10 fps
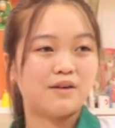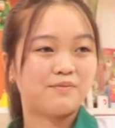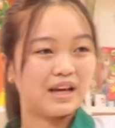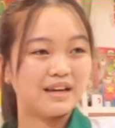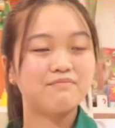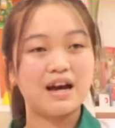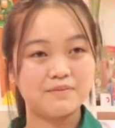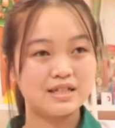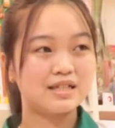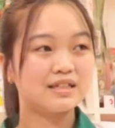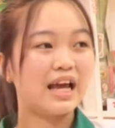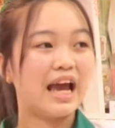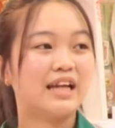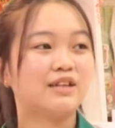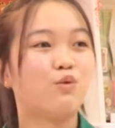playing badminton
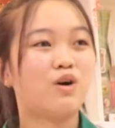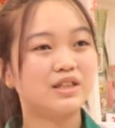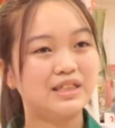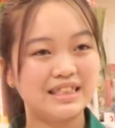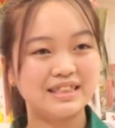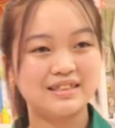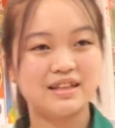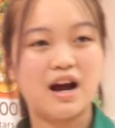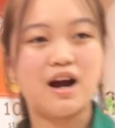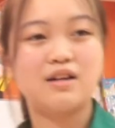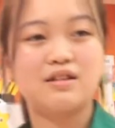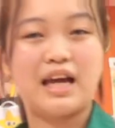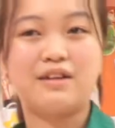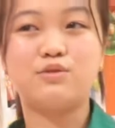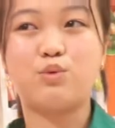and watching
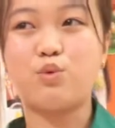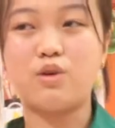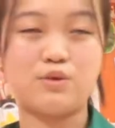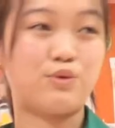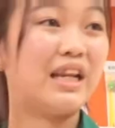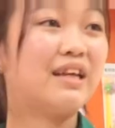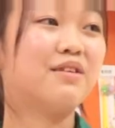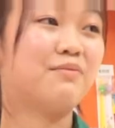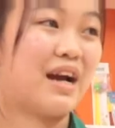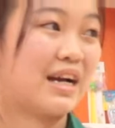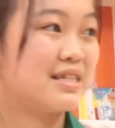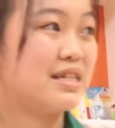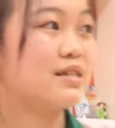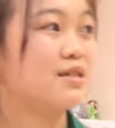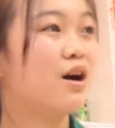and reading the
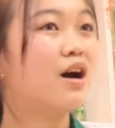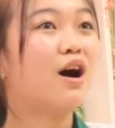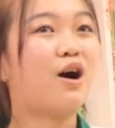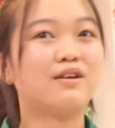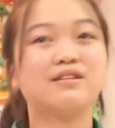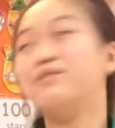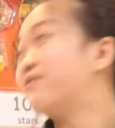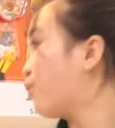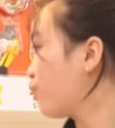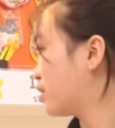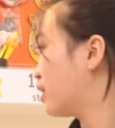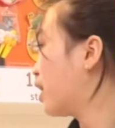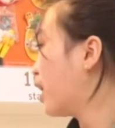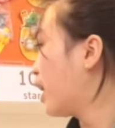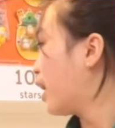magazines on the phone.
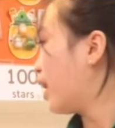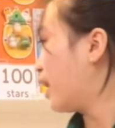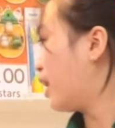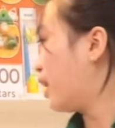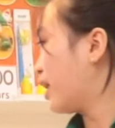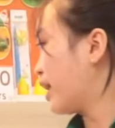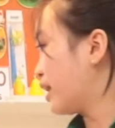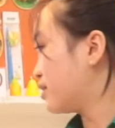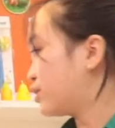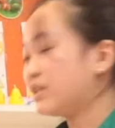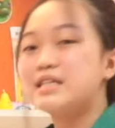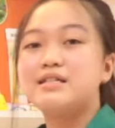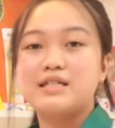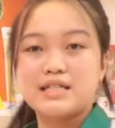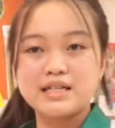And she's
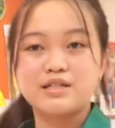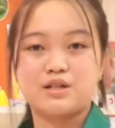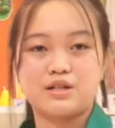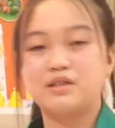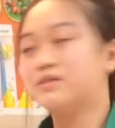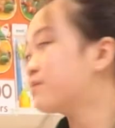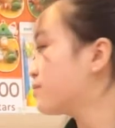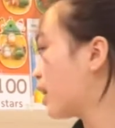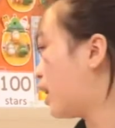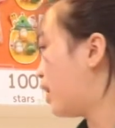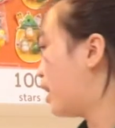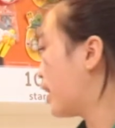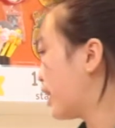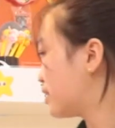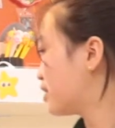a teacher,
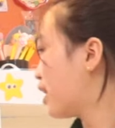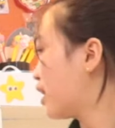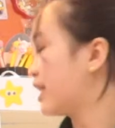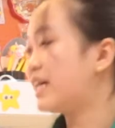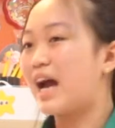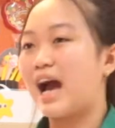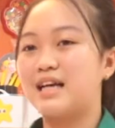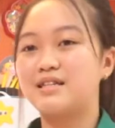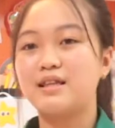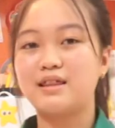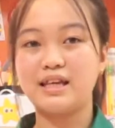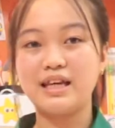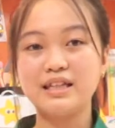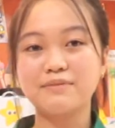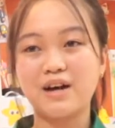and he has
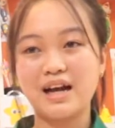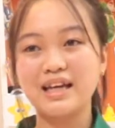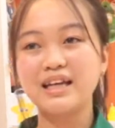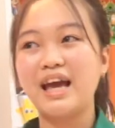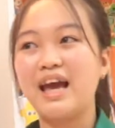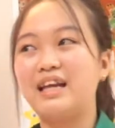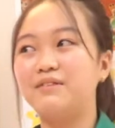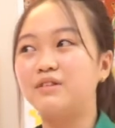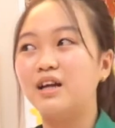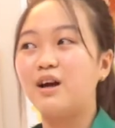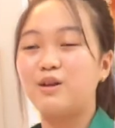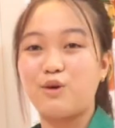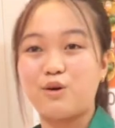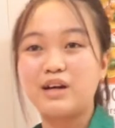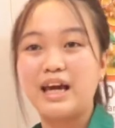thin body and
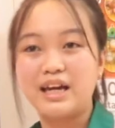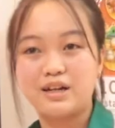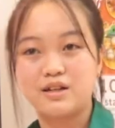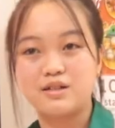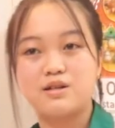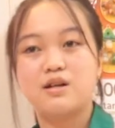long hairs.